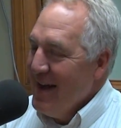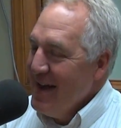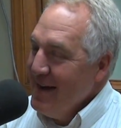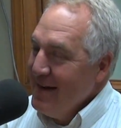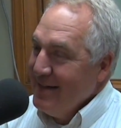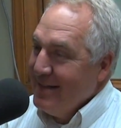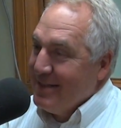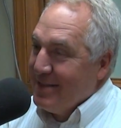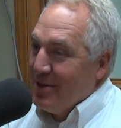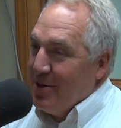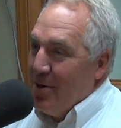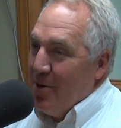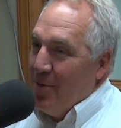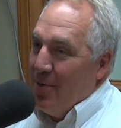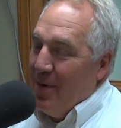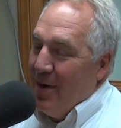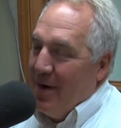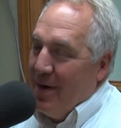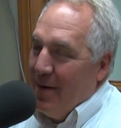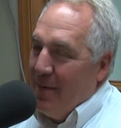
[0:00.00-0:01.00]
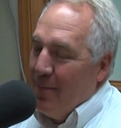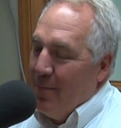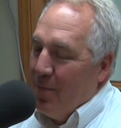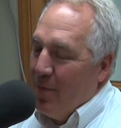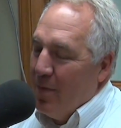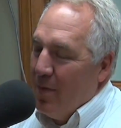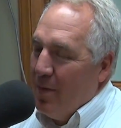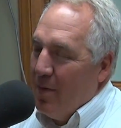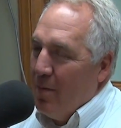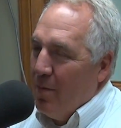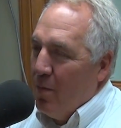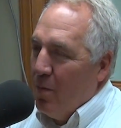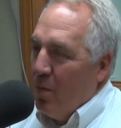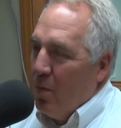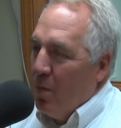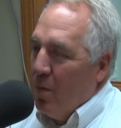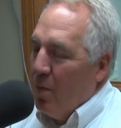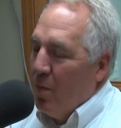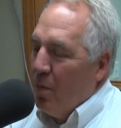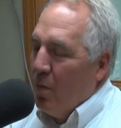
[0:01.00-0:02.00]
And so
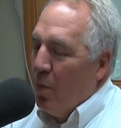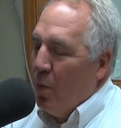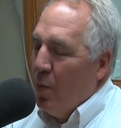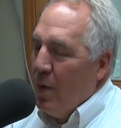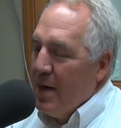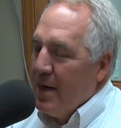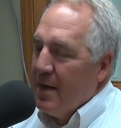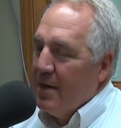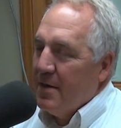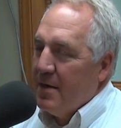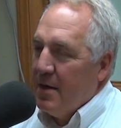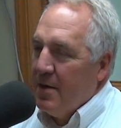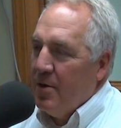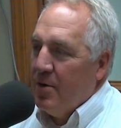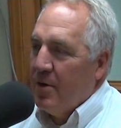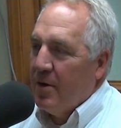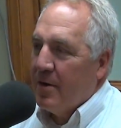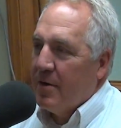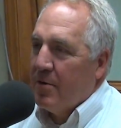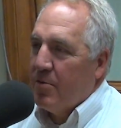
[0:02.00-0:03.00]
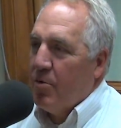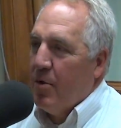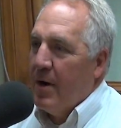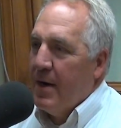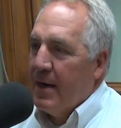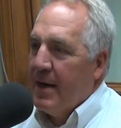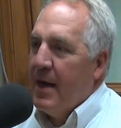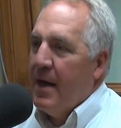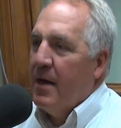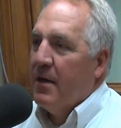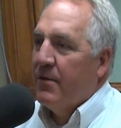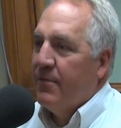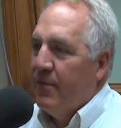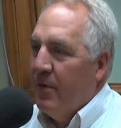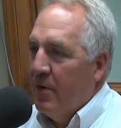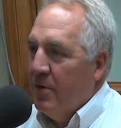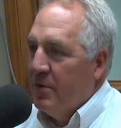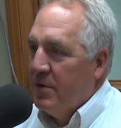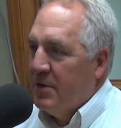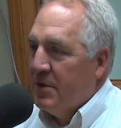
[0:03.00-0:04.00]
we continue to try to cast
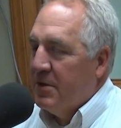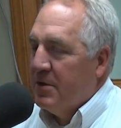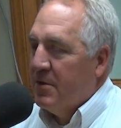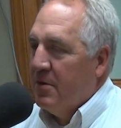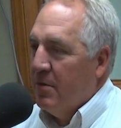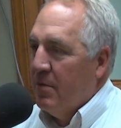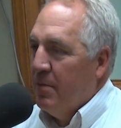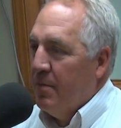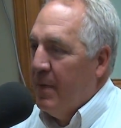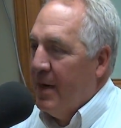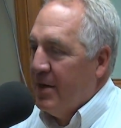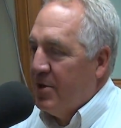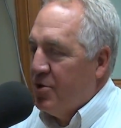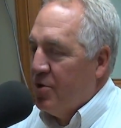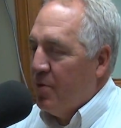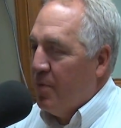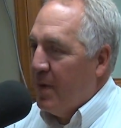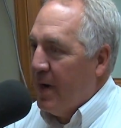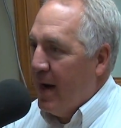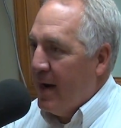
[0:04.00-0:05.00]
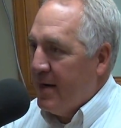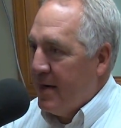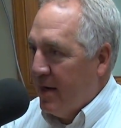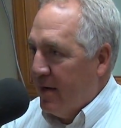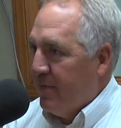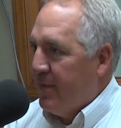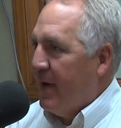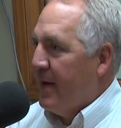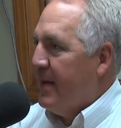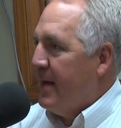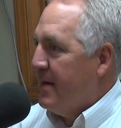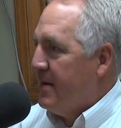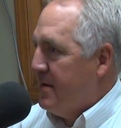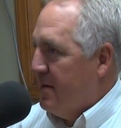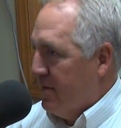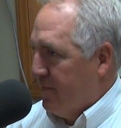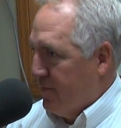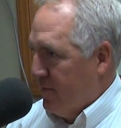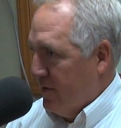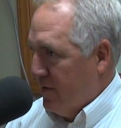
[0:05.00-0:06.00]
votes to make sure we identify that
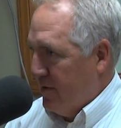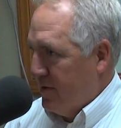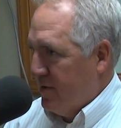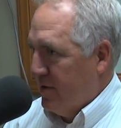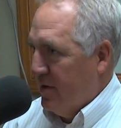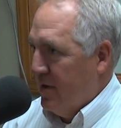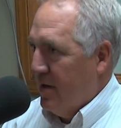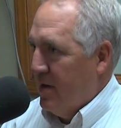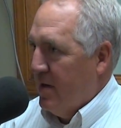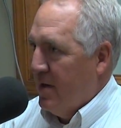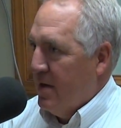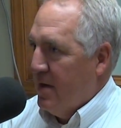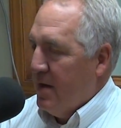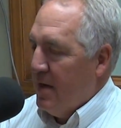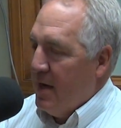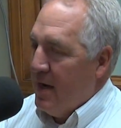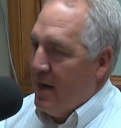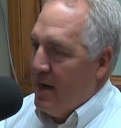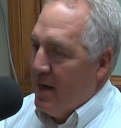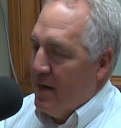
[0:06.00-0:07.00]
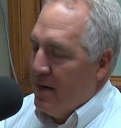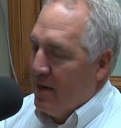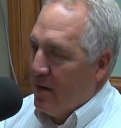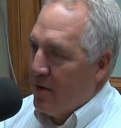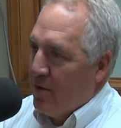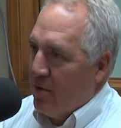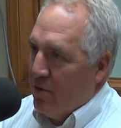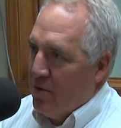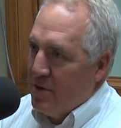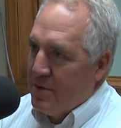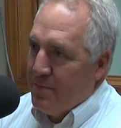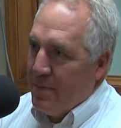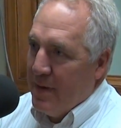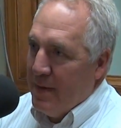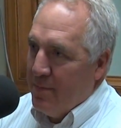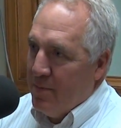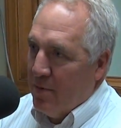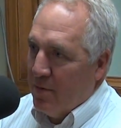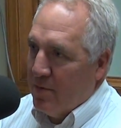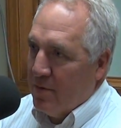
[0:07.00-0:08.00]
difference and encourage
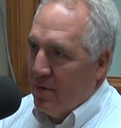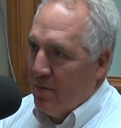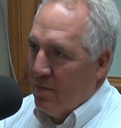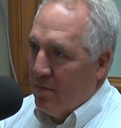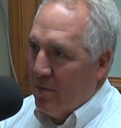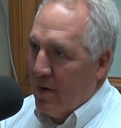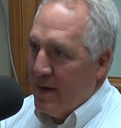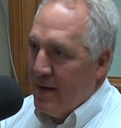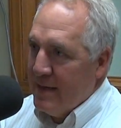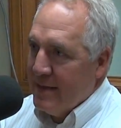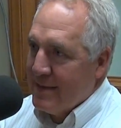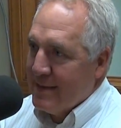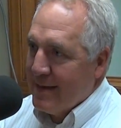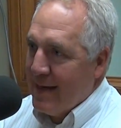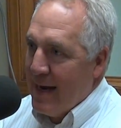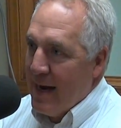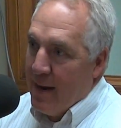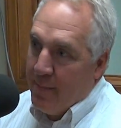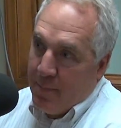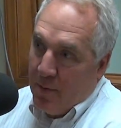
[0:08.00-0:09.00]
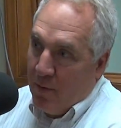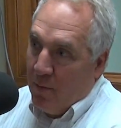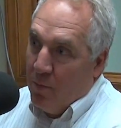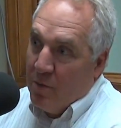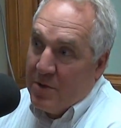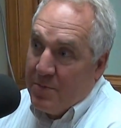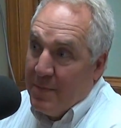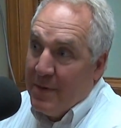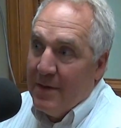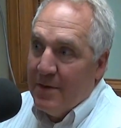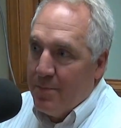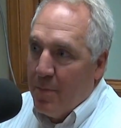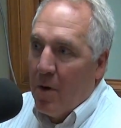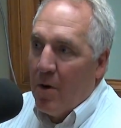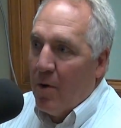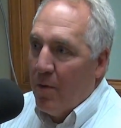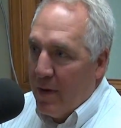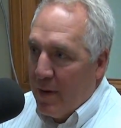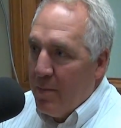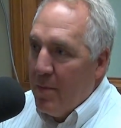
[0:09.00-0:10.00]
people to raise capital, which means
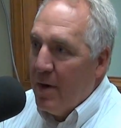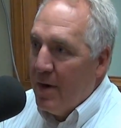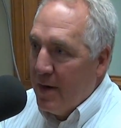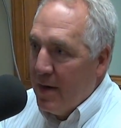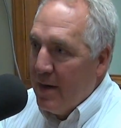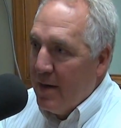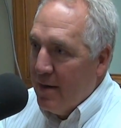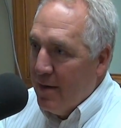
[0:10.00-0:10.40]
borrowing money.